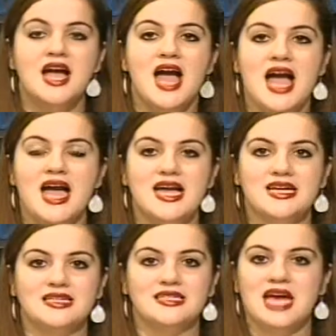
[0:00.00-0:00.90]

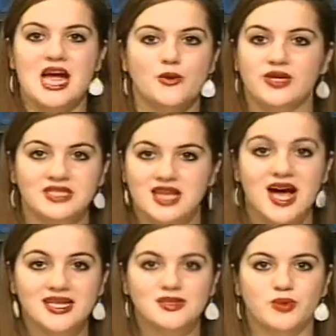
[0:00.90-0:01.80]
and I went to the
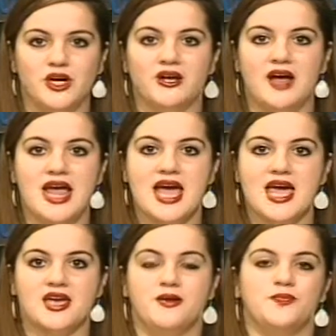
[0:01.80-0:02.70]
hospital and
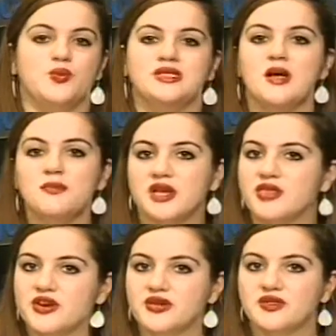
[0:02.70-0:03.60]
I was on blood
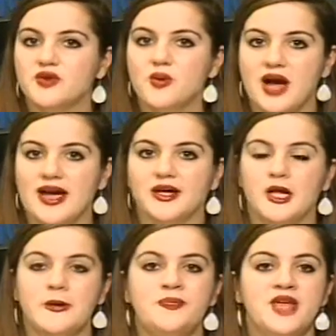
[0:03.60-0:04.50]
thinners for a
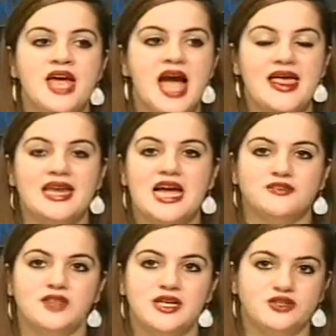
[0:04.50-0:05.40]
while. And then
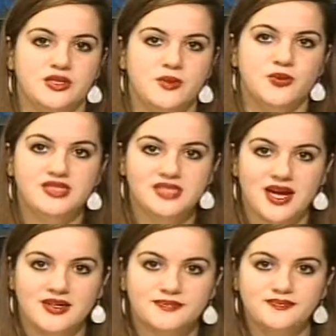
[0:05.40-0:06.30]
after that treatment was
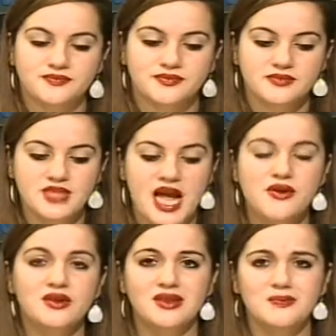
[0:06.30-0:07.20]
done, I
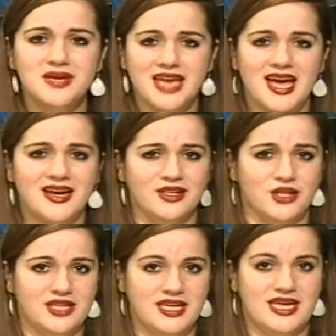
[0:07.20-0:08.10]
really began
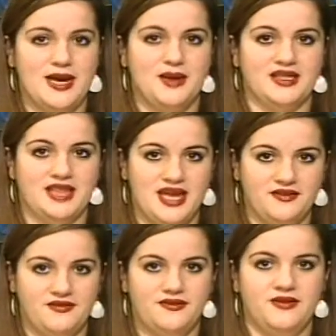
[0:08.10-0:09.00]
looking at my
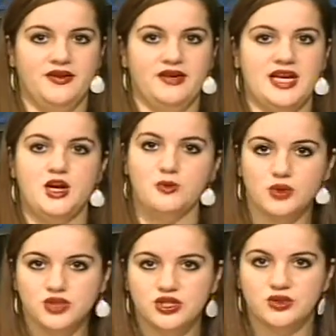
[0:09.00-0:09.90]
life in an
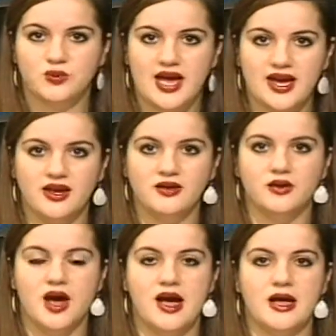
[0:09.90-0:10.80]
emotional way.
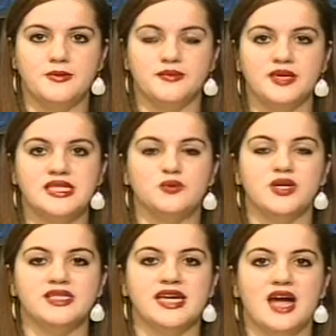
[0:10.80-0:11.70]
Because
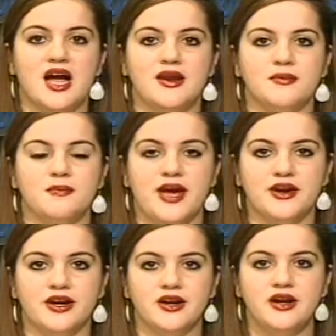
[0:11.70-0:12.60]
once I got
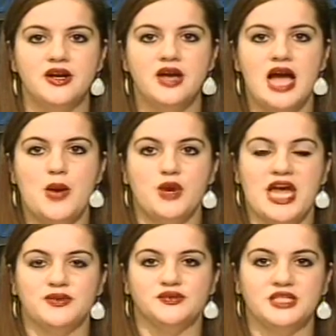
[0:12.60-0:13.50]
better and when
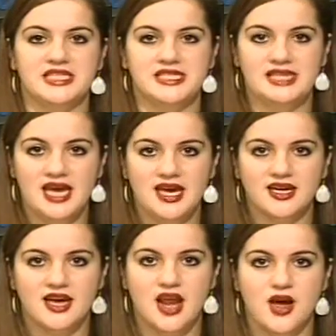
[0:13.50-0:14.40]
I was really
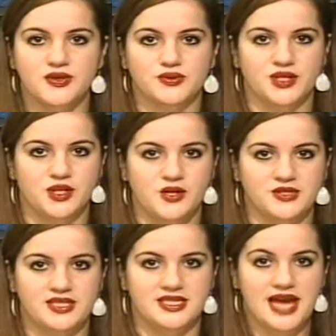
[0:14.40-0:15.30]
sick and I was really close
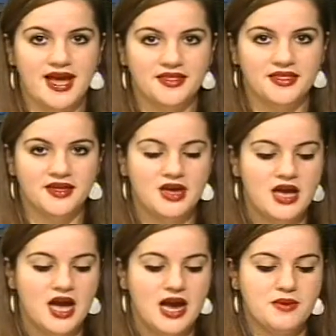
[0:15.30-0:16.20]
to death,
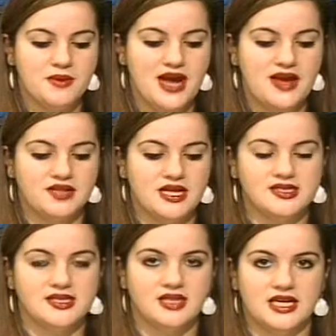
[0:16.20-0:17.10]
I remember having
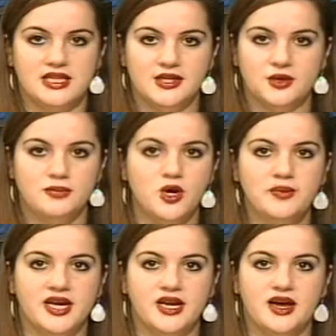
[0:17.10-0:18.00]
that like little
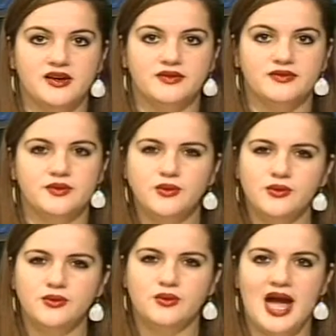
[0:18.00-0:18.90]
moment of,
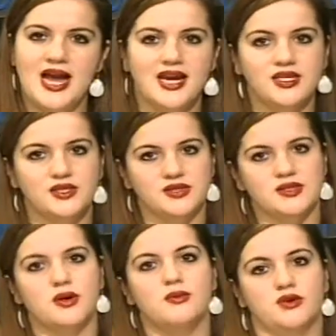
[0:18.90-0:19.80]
ooh, I got to do
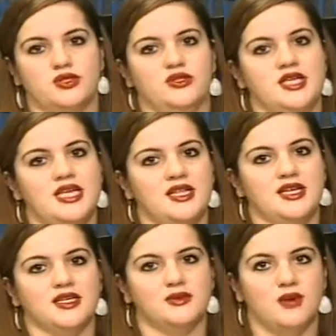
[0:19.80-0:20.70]
some emotional
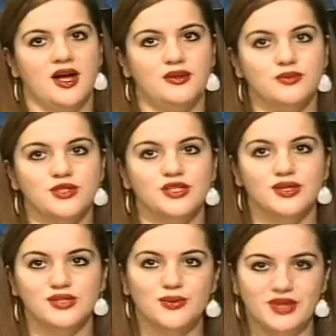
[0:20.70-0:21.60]
healing as well, which is
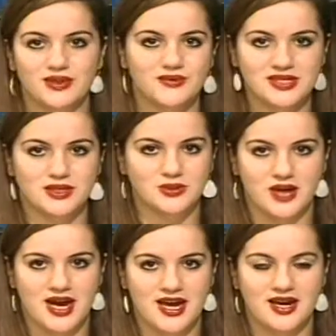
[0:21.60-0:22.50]
also one of the reasons
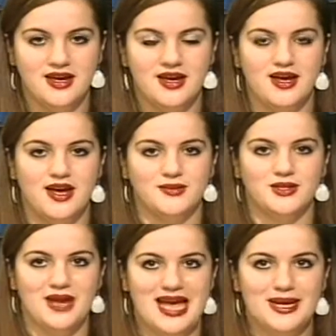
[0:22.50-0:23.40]
why I'm
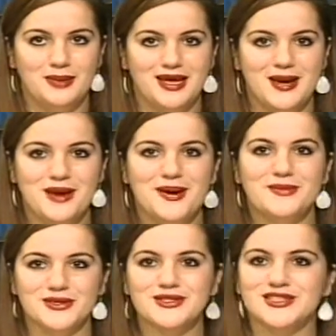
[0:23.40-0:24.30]
so animate about
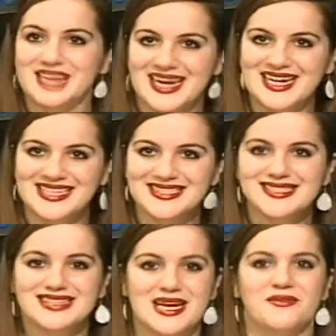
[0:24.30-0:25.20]
emotional
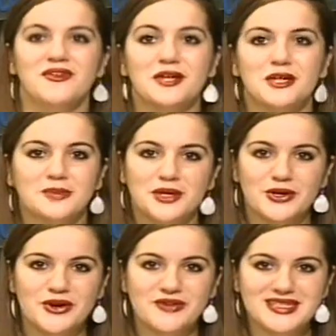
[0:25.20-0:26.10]
check-ins. And I'm feeling a little bit
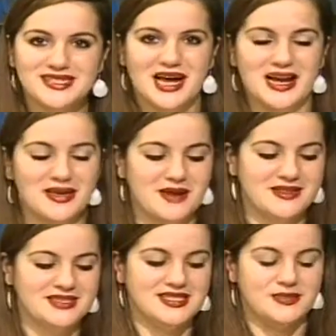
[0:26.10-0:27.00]
nervous talking about
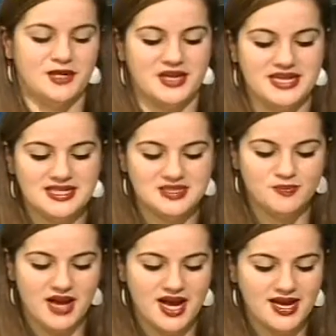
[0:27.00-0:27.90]
this experience,
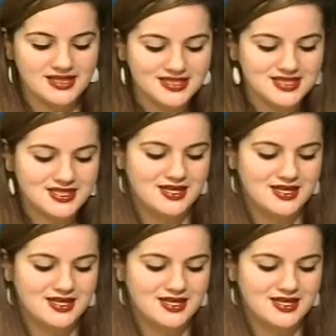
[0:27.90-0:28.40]
but